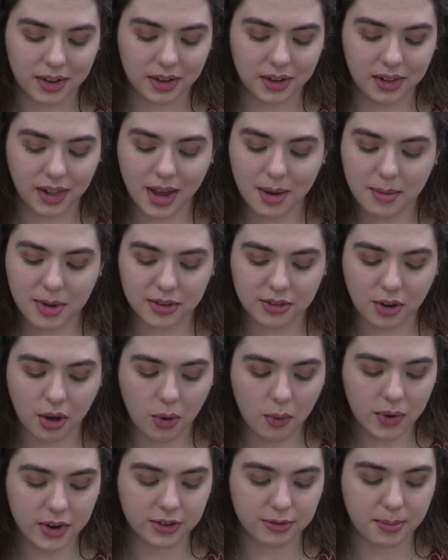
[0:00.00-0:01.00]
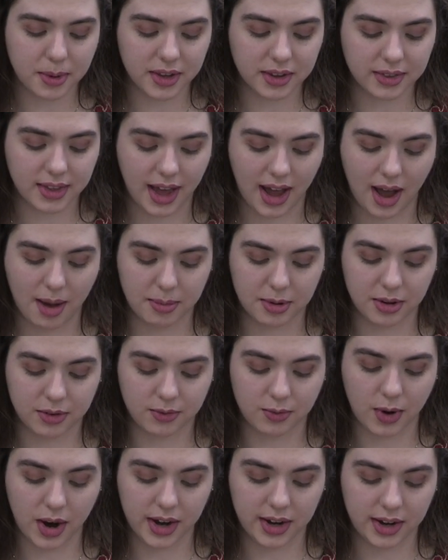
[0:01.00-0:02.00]
Glam has always been in the habit
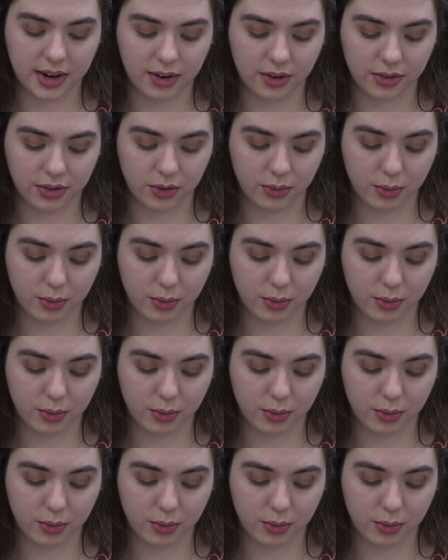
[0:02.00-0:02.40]
of riding on